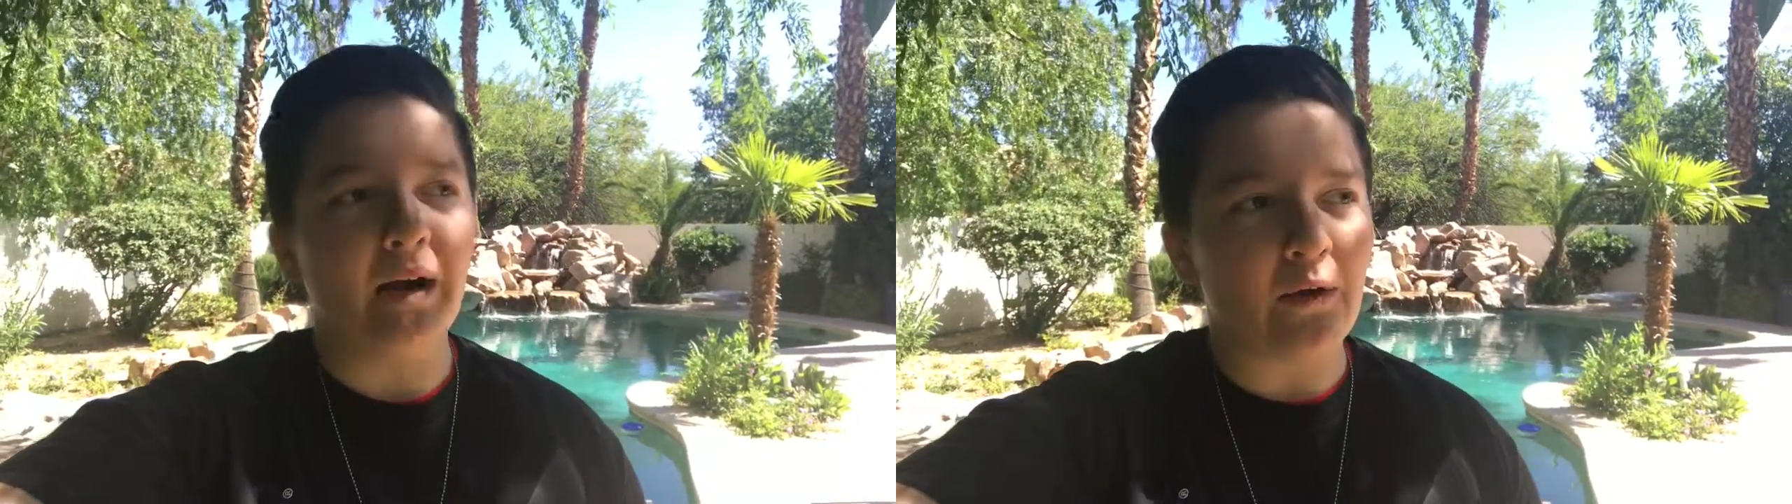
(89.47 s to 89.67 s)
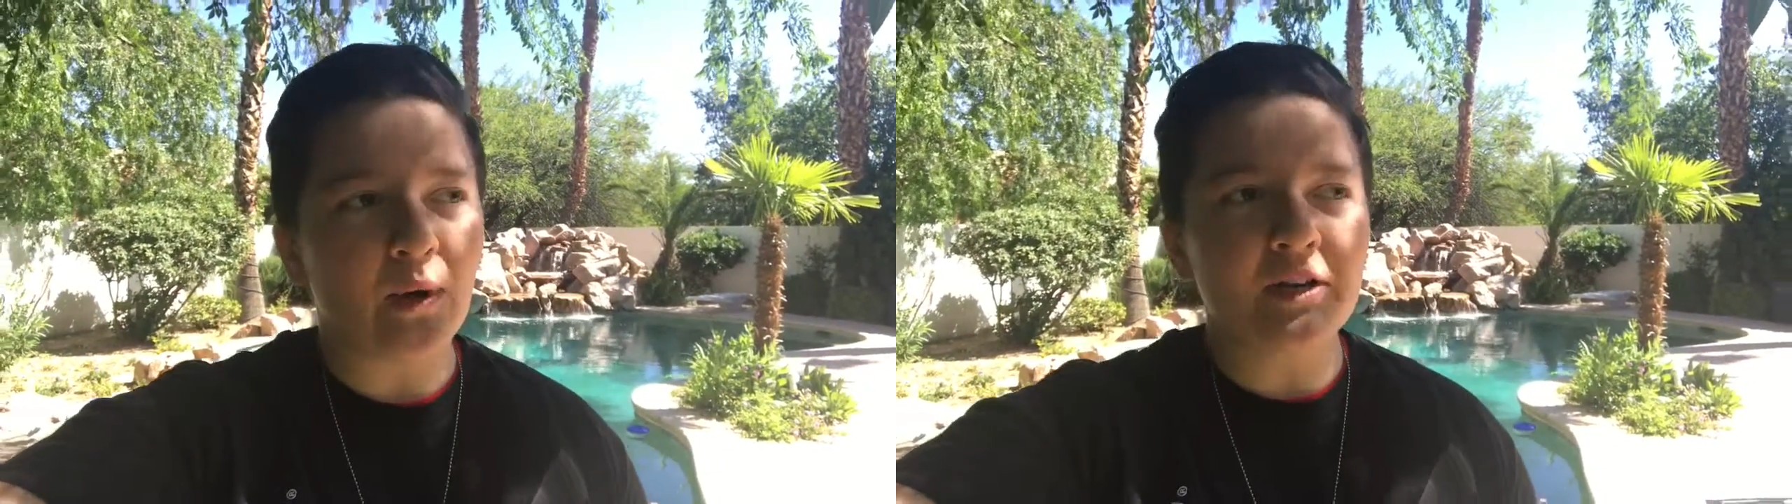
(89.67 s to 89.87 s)

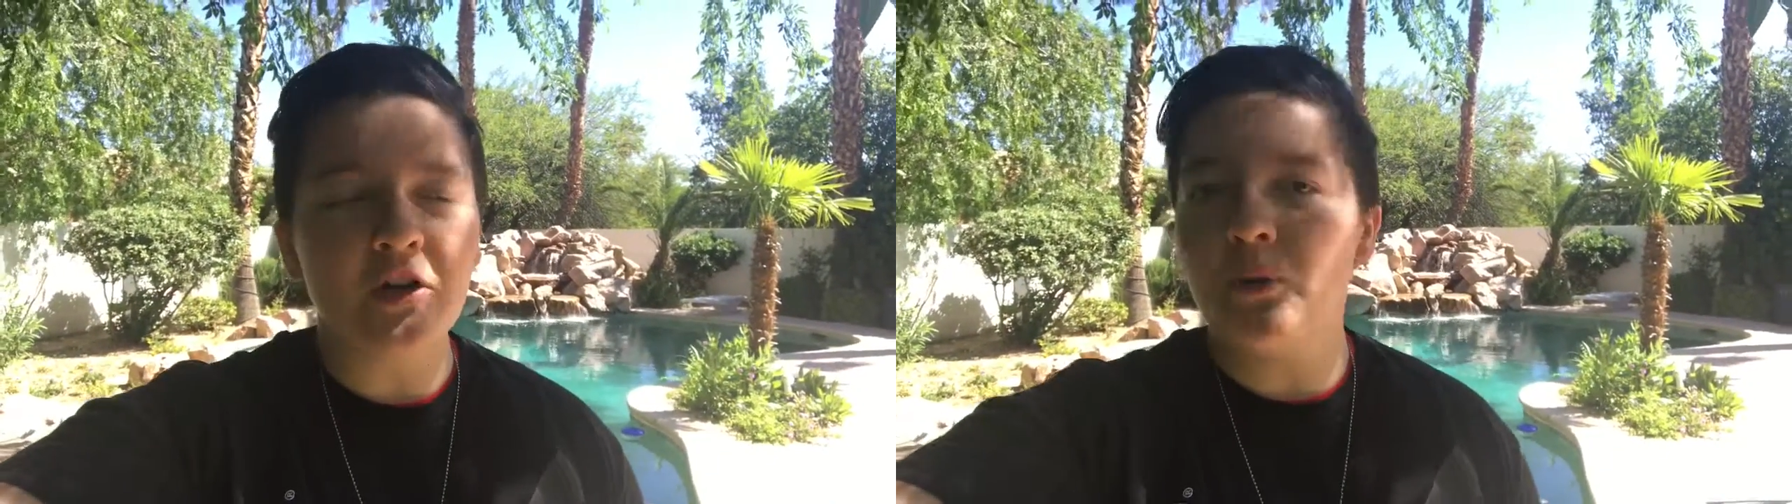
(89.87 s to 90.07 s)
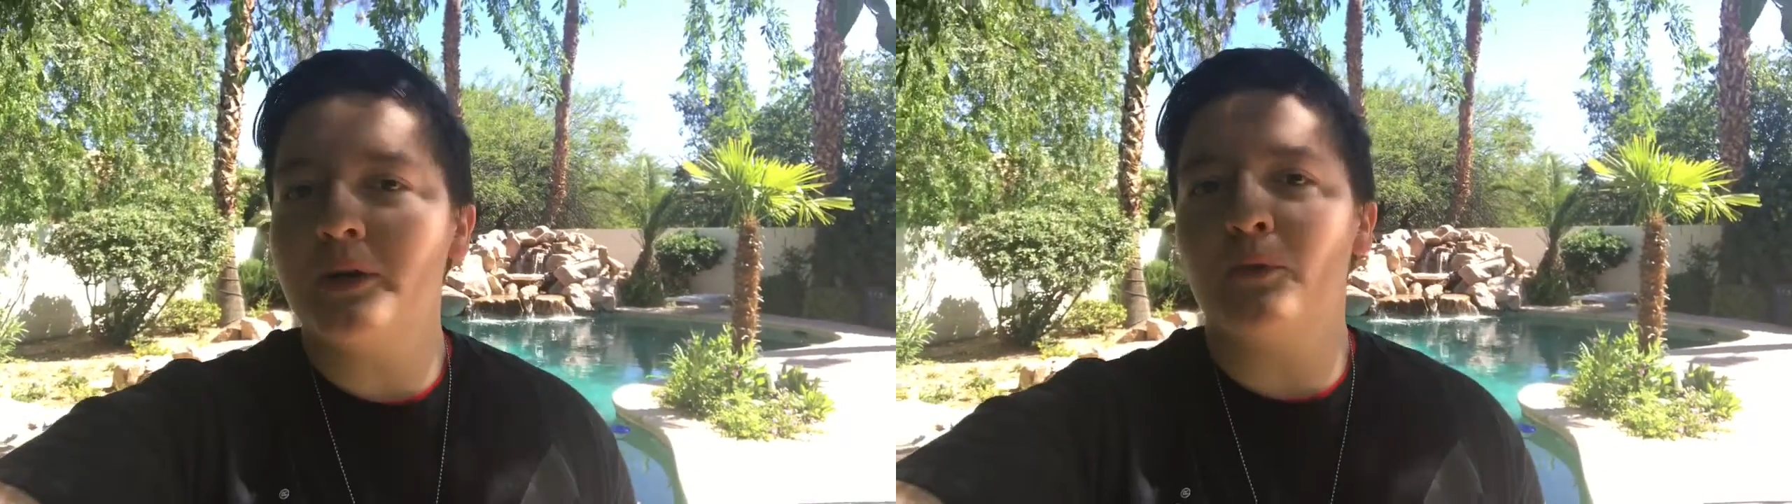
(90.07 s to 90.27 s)
I want to
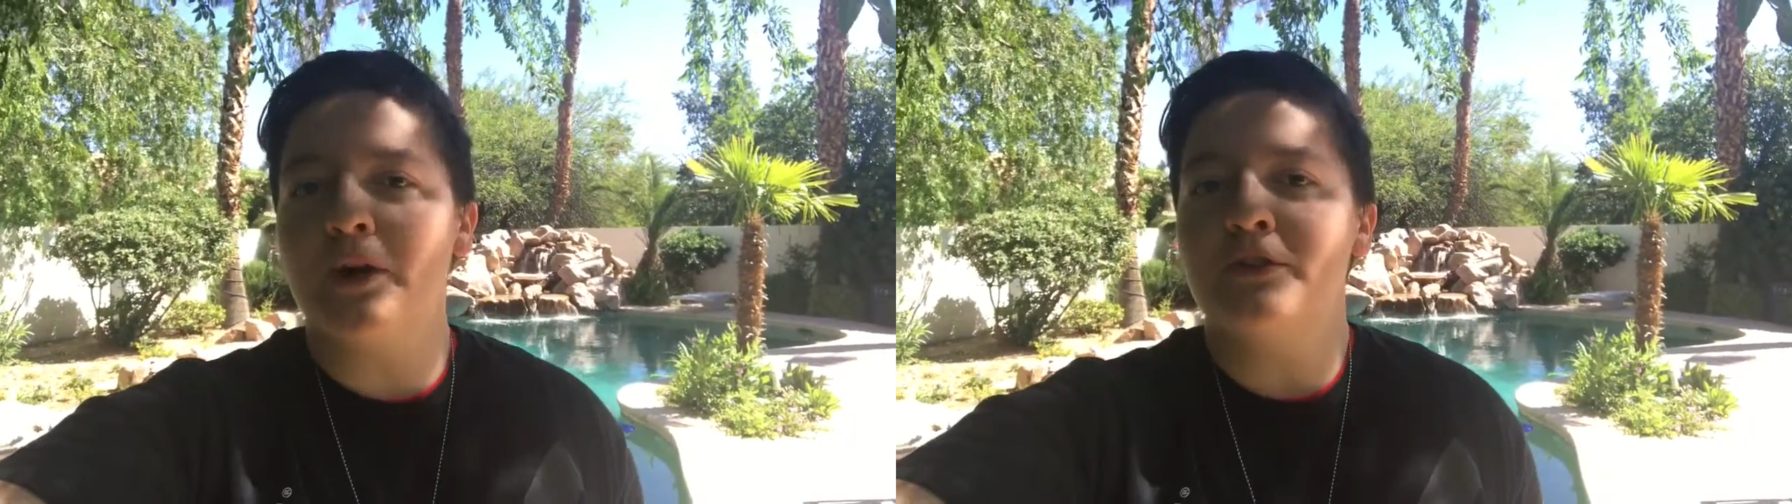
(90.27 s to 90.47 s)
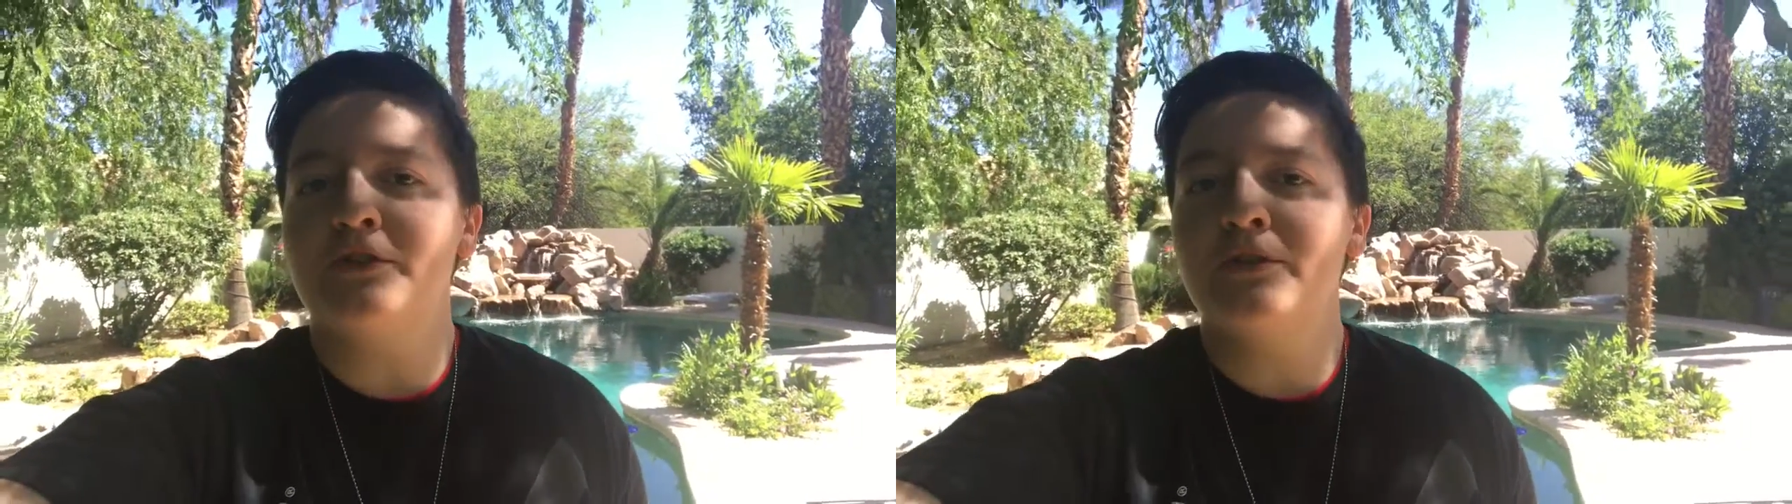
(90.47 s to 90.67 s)
know
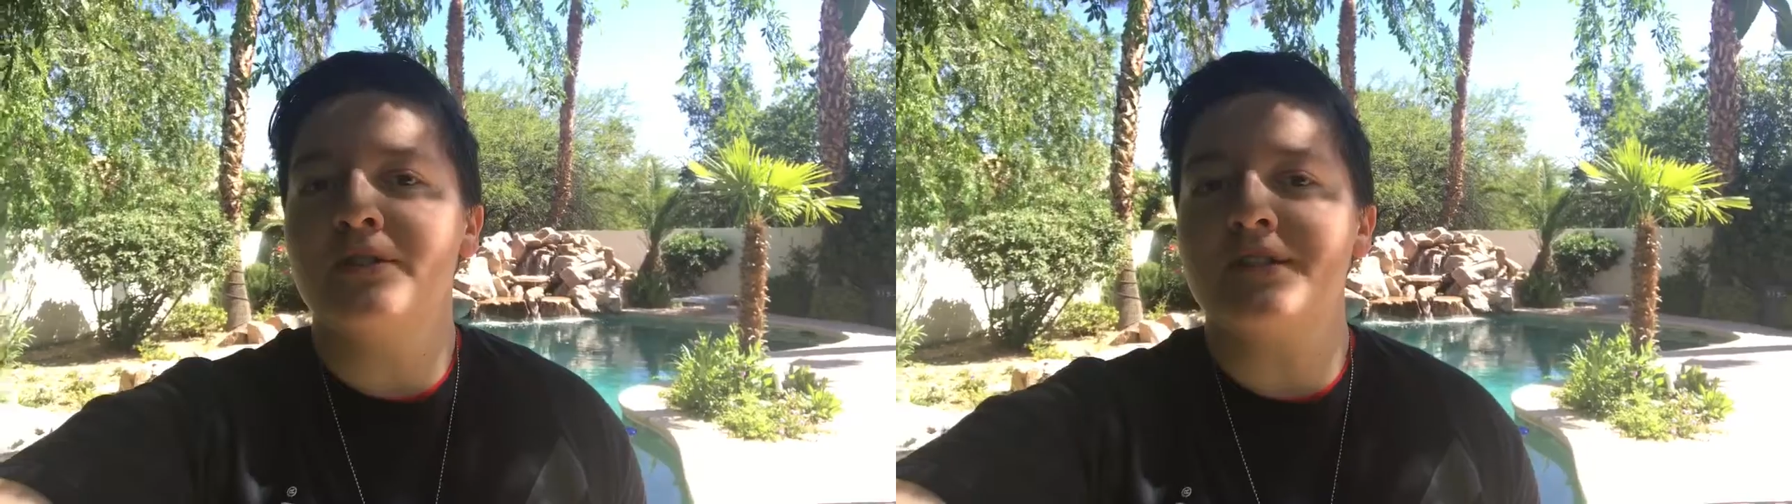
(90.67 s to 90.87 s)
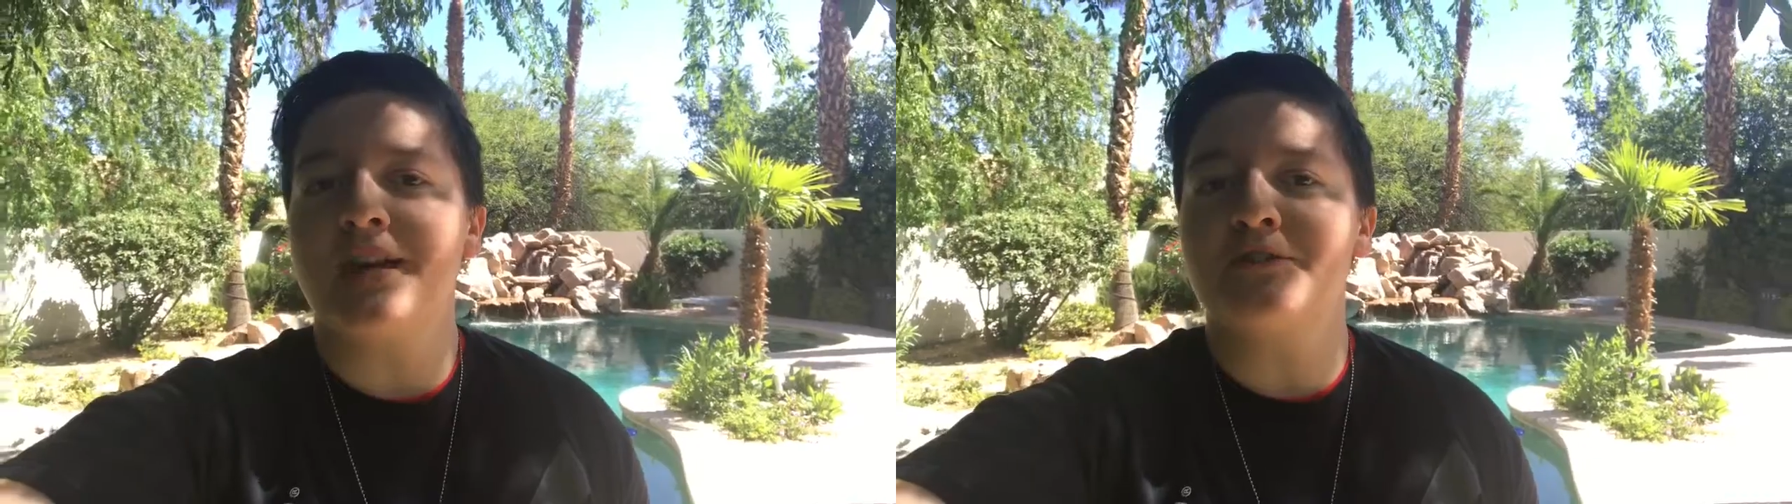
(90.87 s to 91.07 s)
what you do
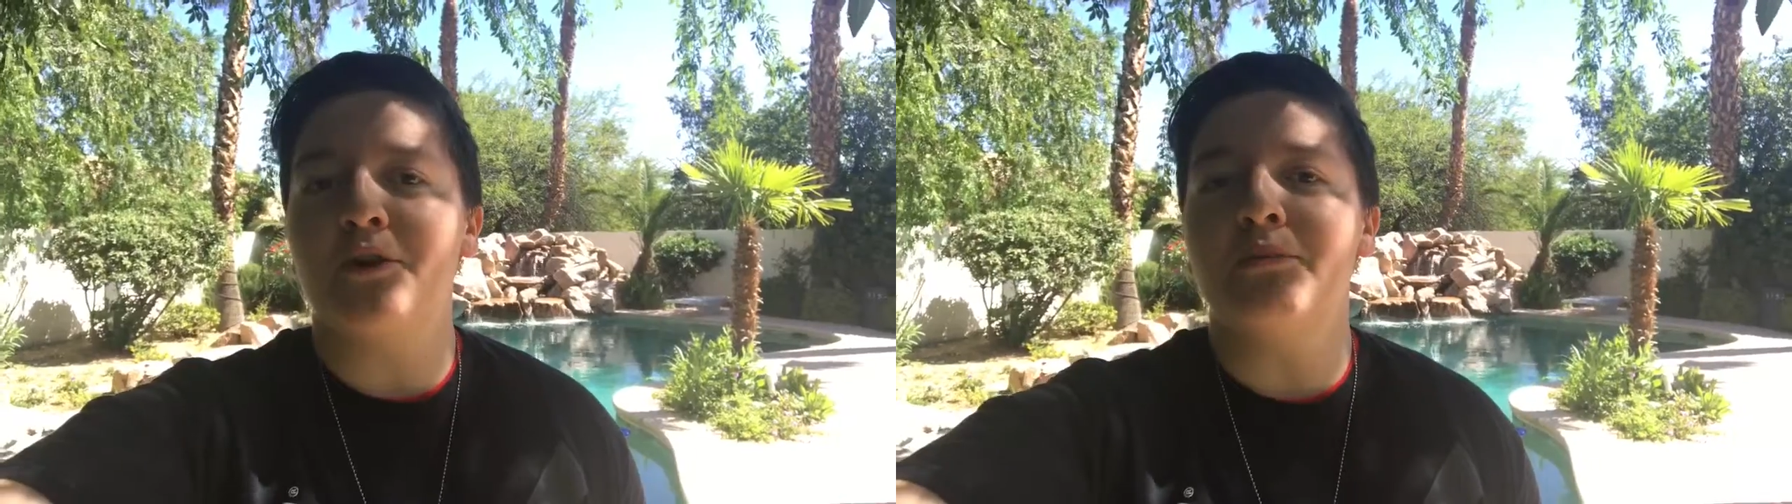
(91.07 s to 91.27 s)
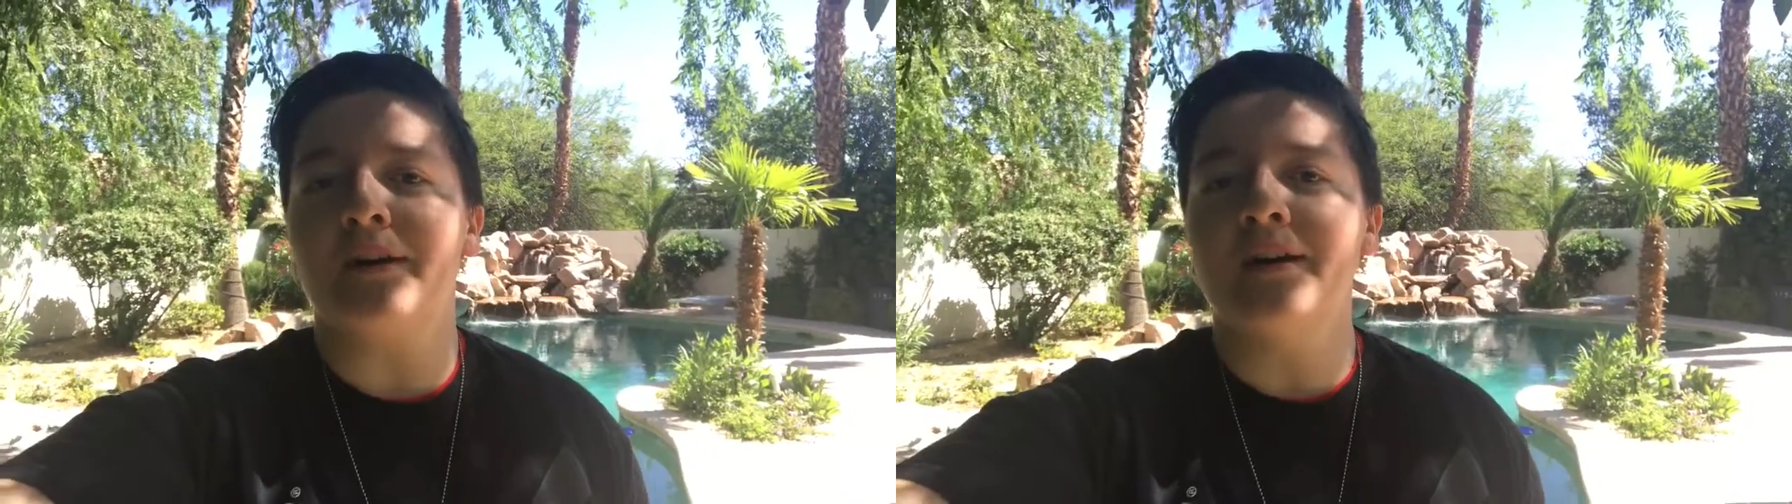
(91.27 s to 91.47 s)
to stay
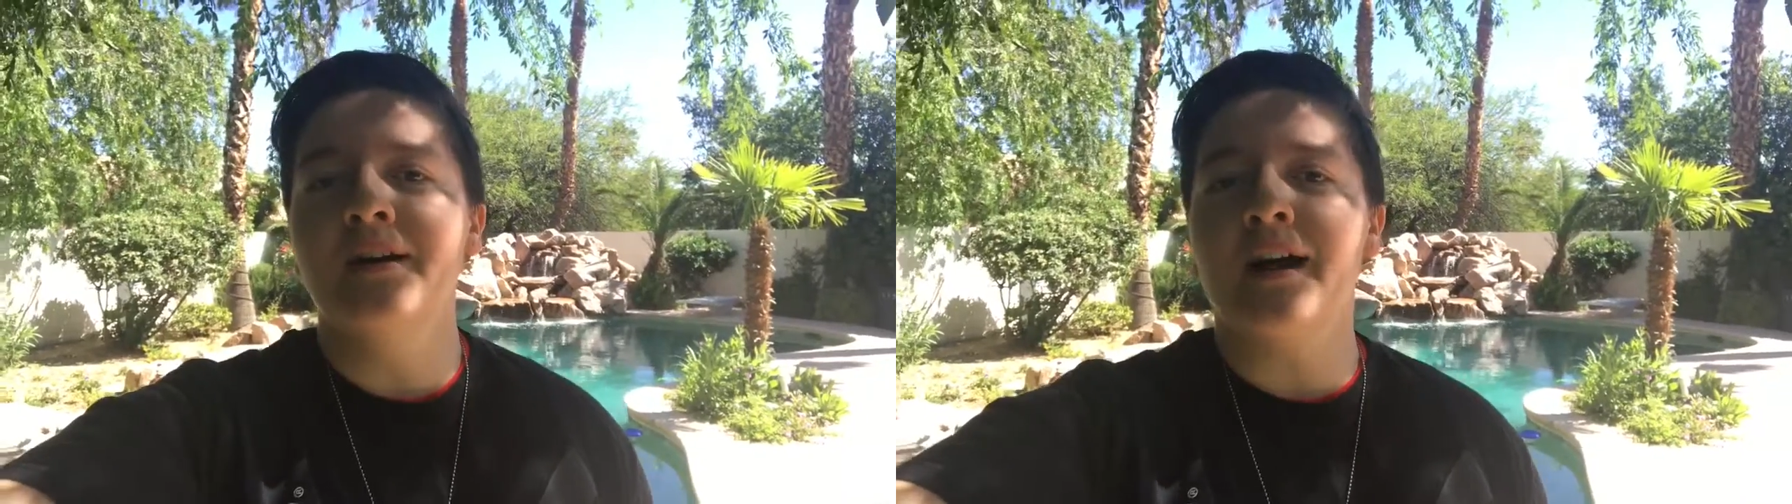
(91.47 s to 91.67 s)
sober.